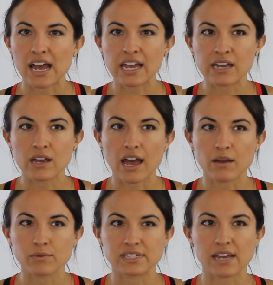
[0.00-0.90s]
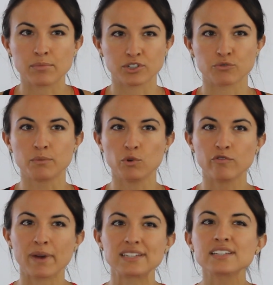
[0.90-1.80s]
I was able to remove
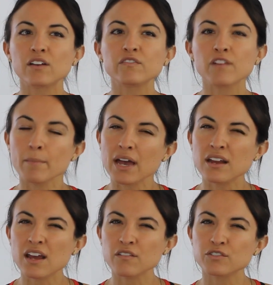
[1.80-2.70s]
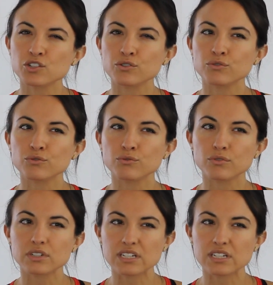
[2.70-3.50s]
myself from it enough to